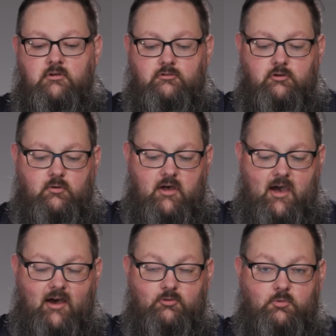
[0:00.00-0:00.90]
So
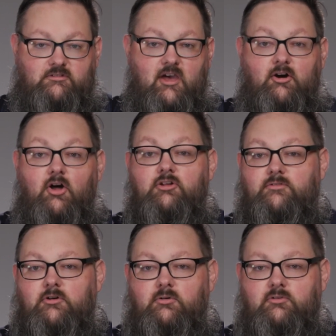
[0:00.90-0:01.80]
as we take all
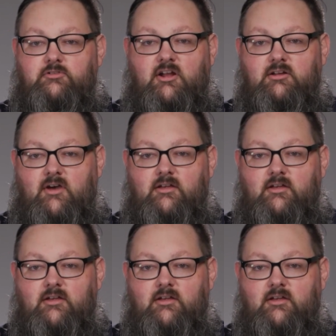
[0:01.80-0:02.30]
of those kind of